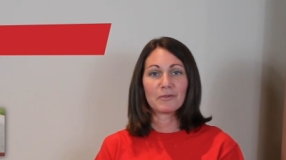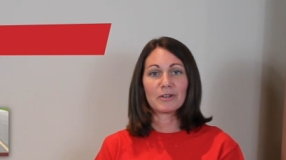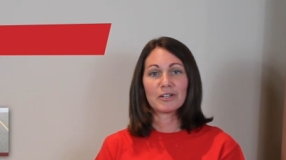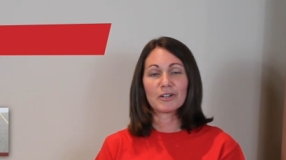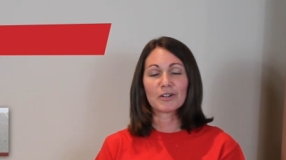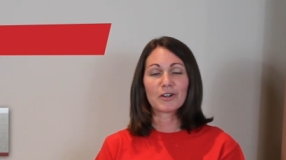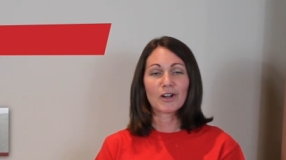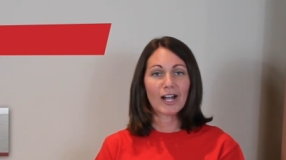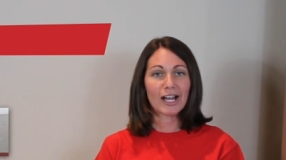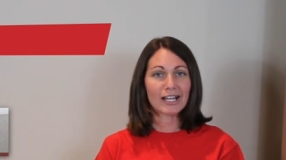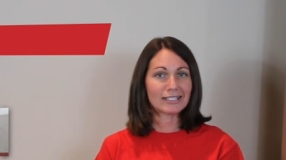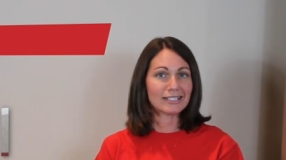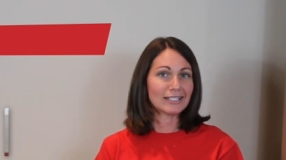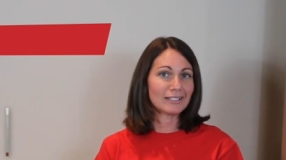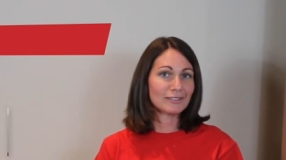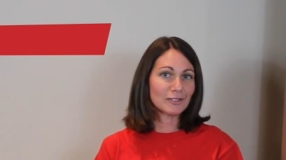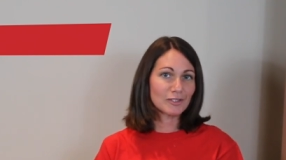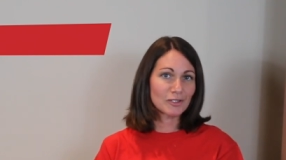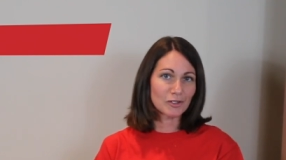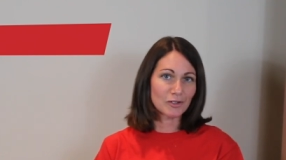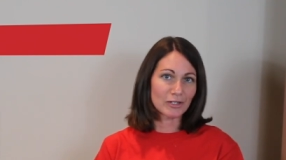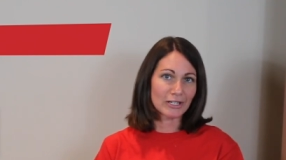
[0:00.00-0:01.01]
when you're crossing
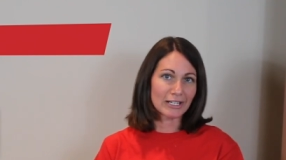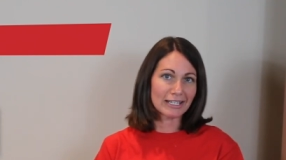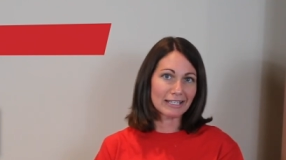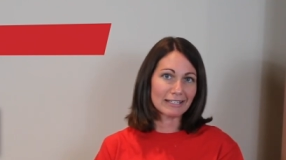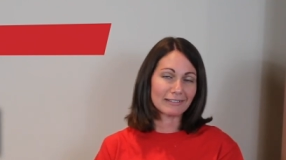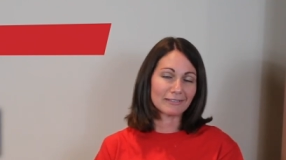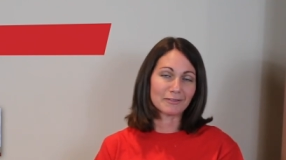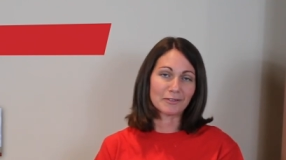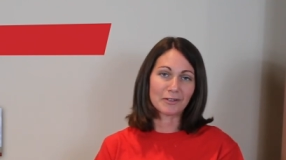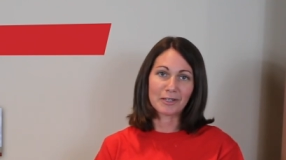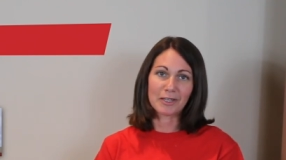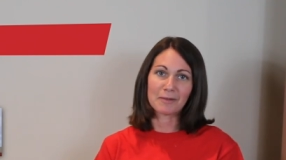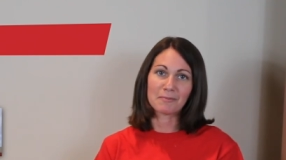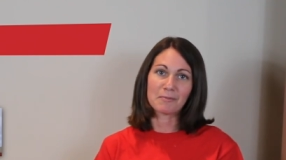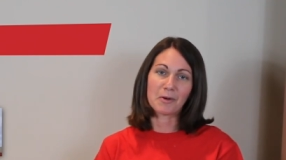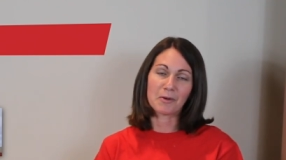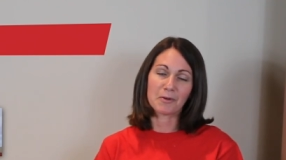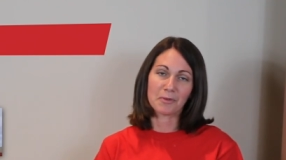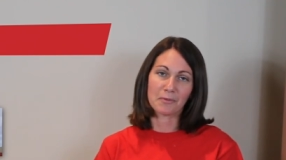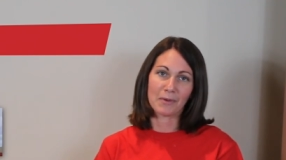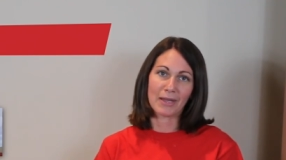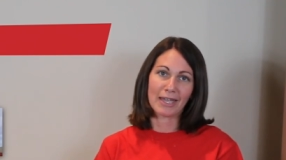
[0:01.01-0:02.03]
the street, looking
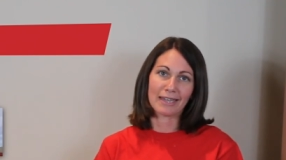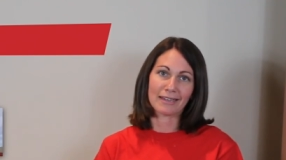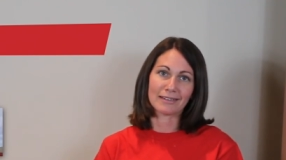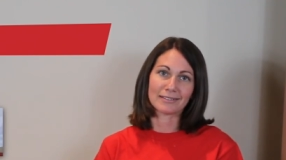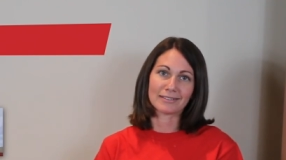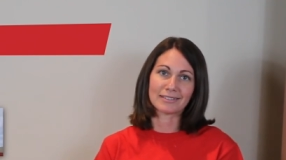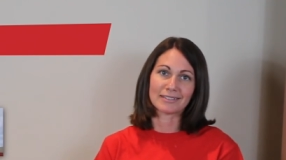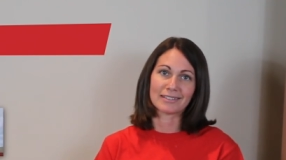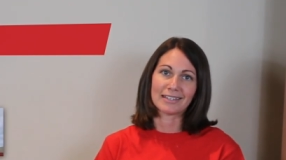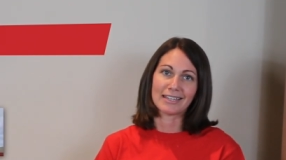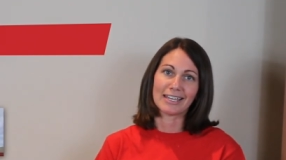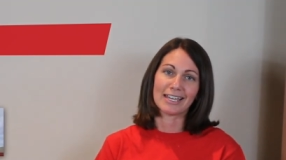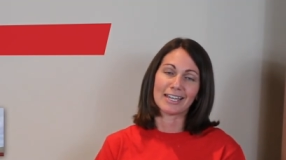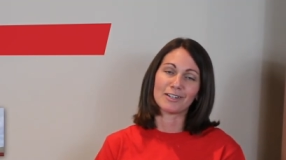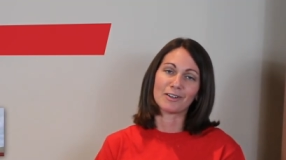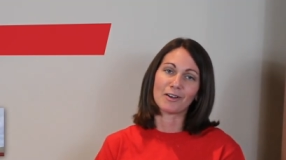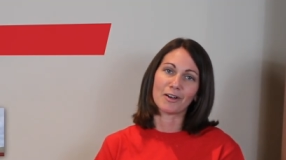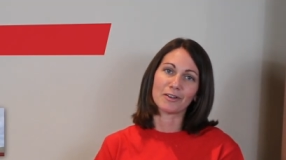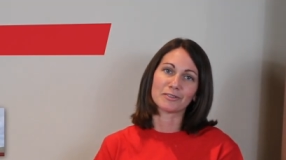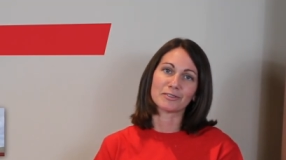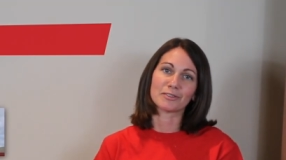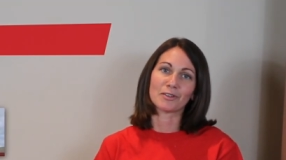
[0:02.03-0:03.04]
both ways, and
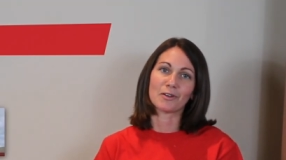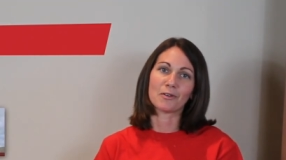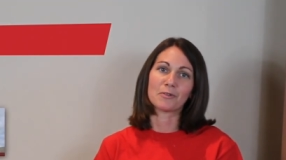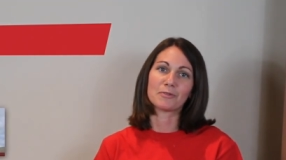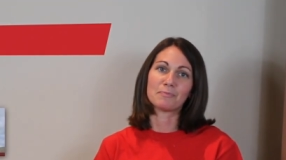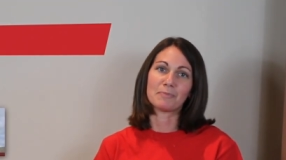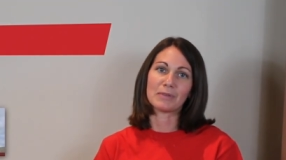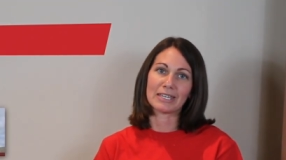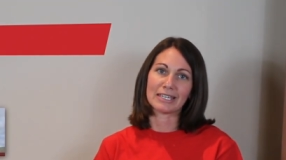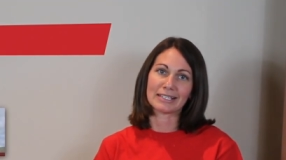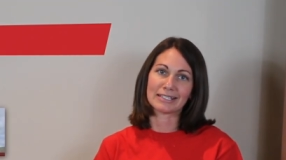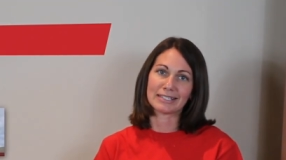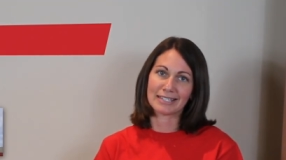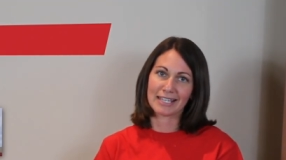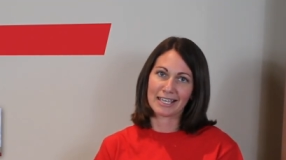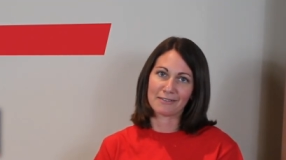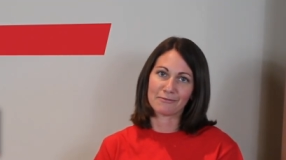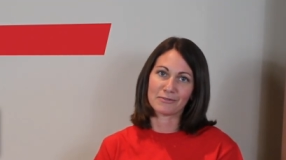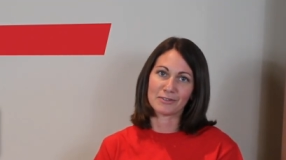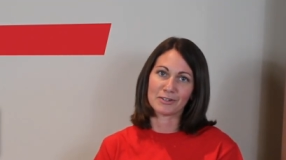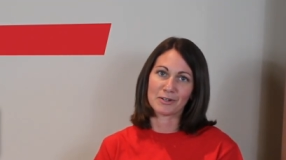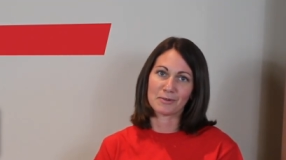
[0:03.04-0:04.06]
also being
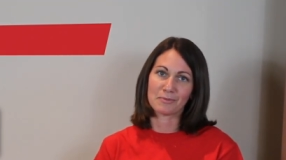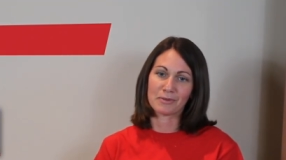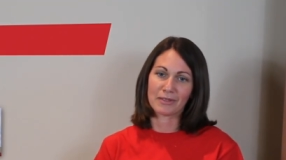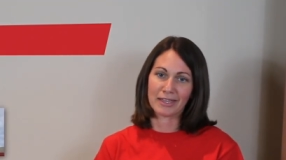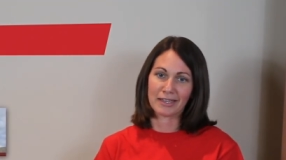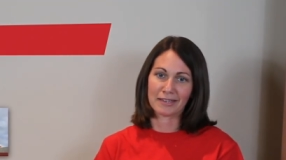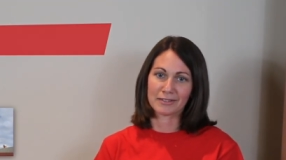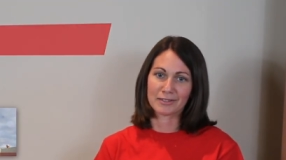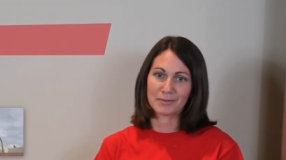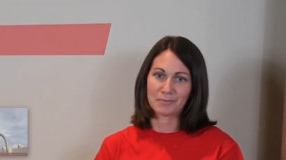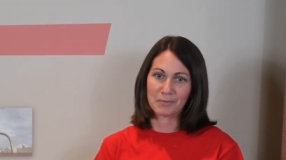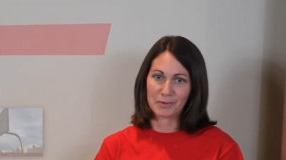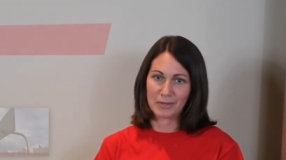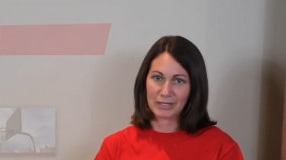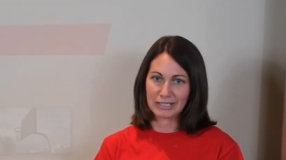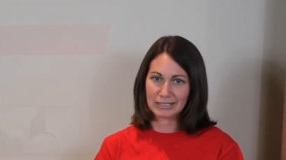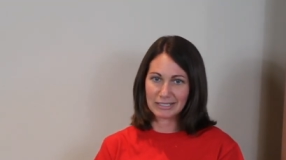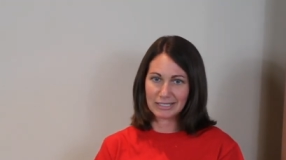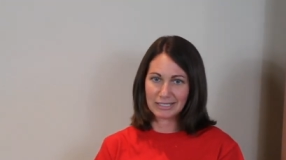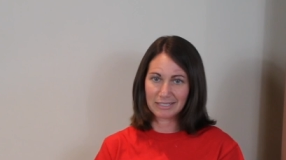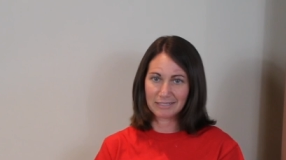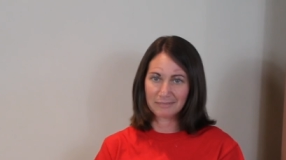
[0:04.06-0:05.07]
safe when you're playing
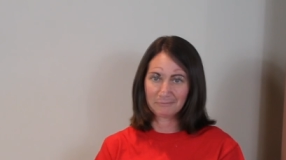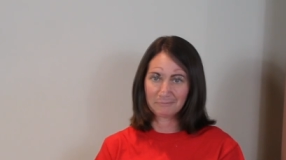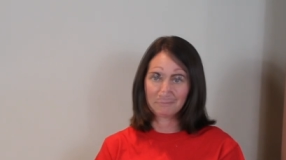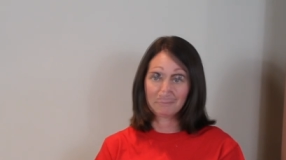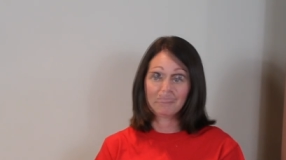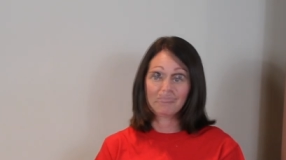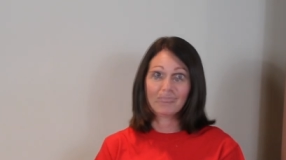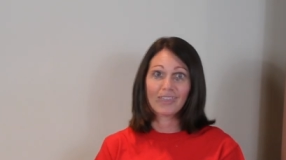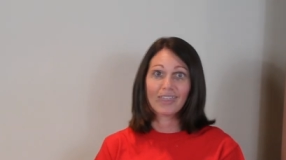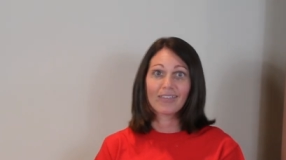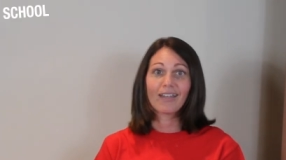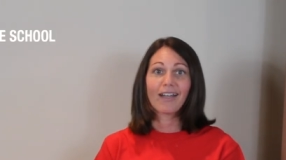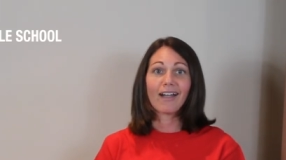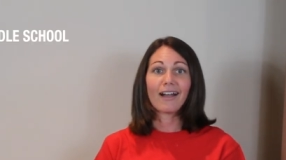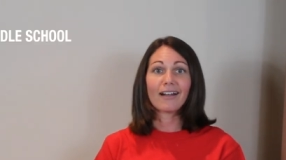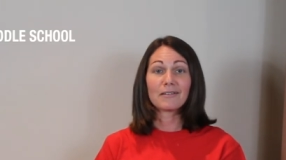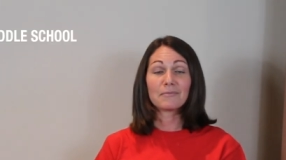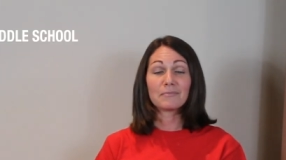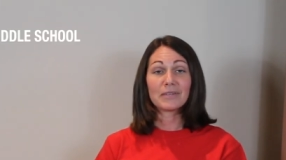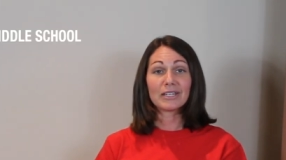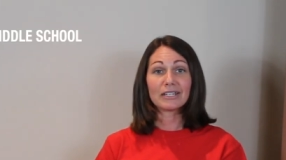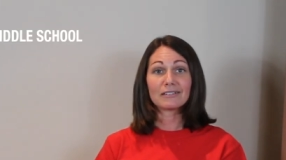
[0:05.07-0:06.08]
sports.
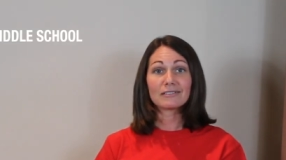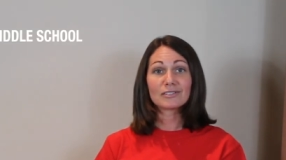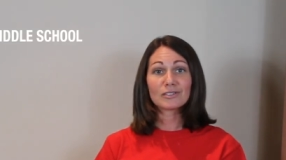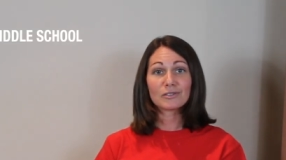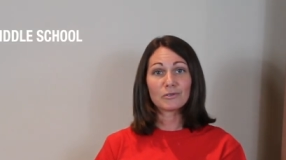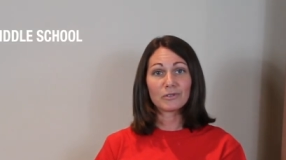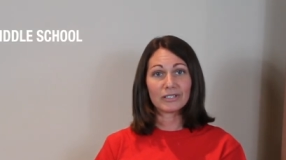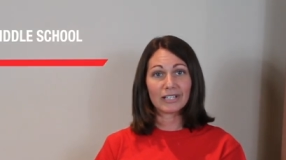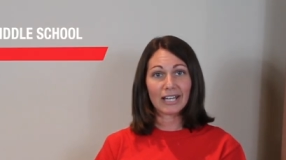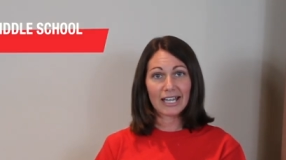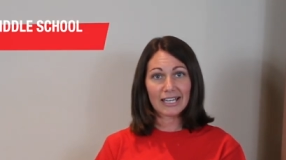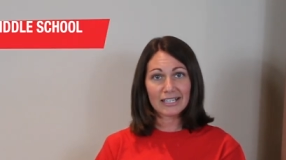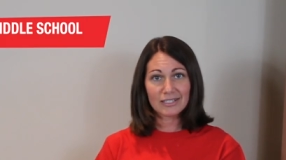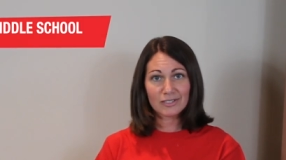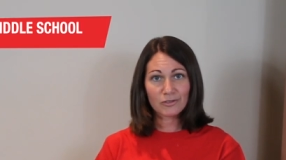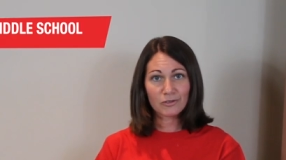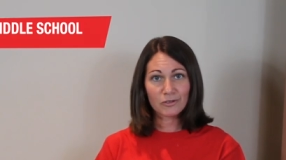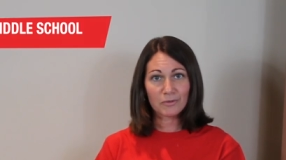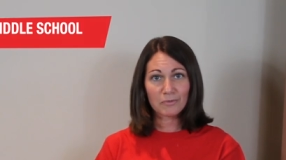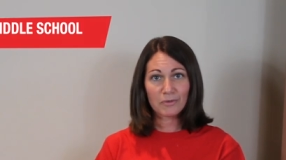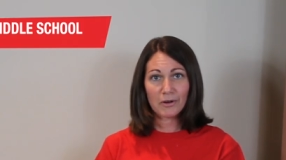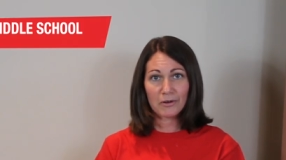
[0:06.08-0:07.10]
Our middle school and high
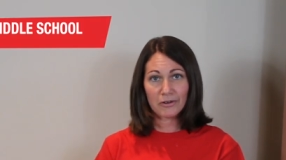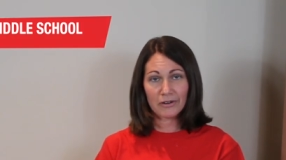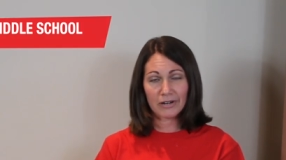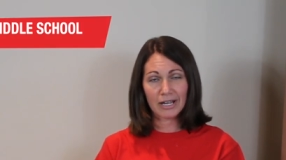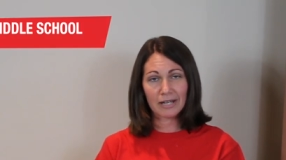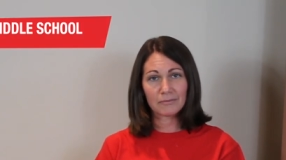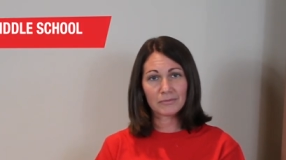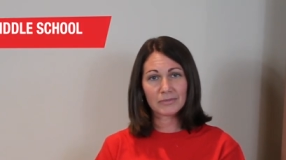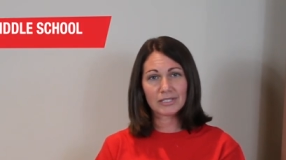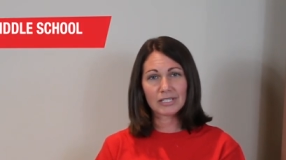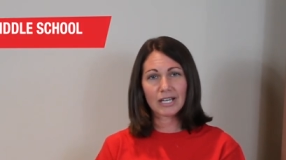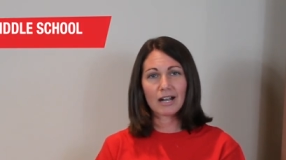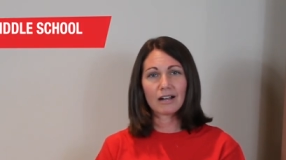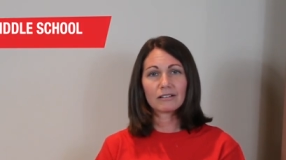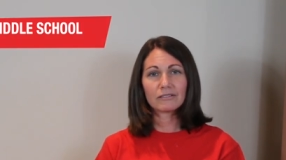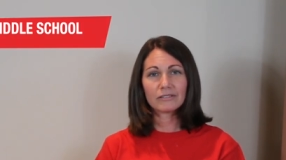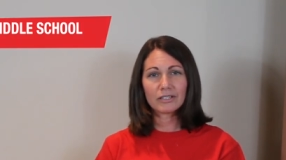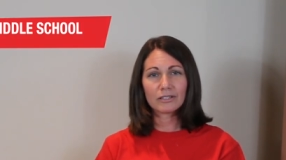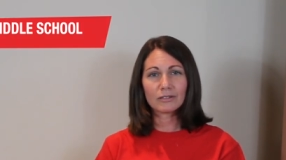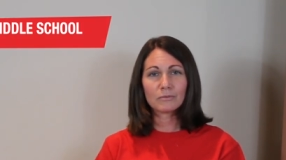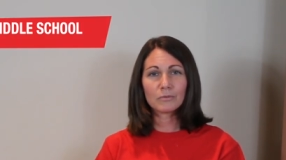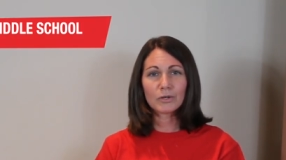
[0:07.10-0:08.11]
school programs are a
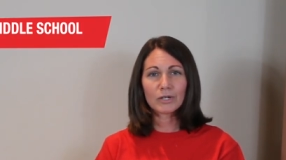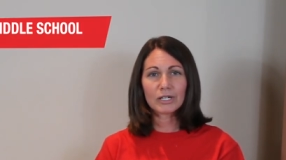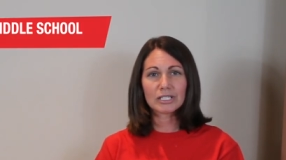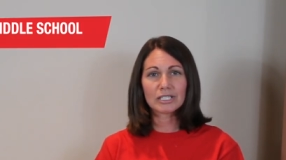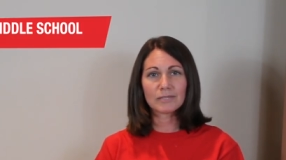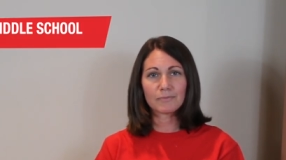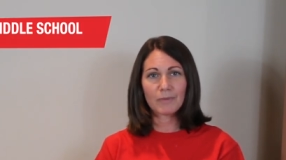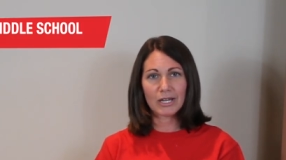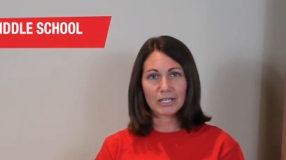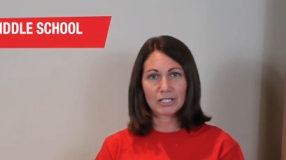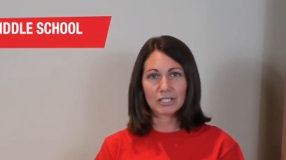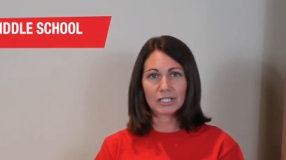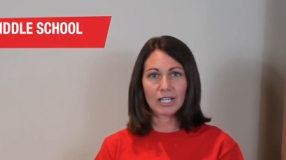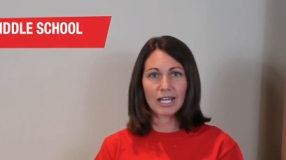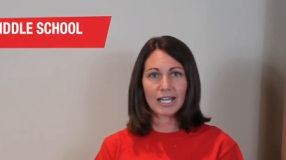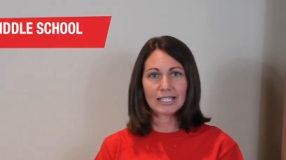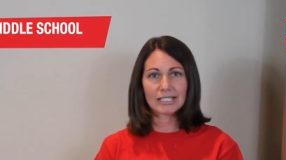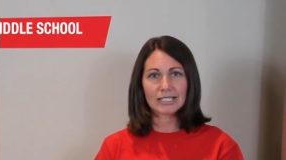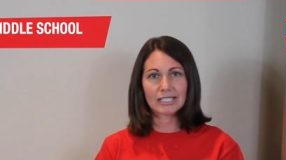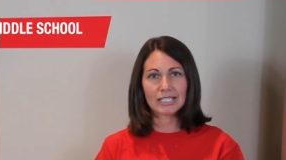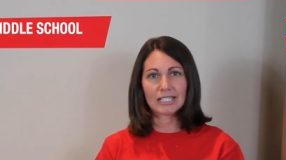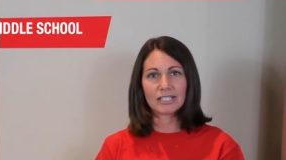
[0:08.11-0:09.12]
little more
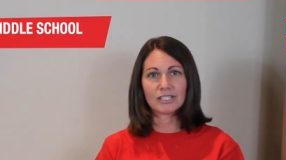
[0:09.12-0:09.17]
specialized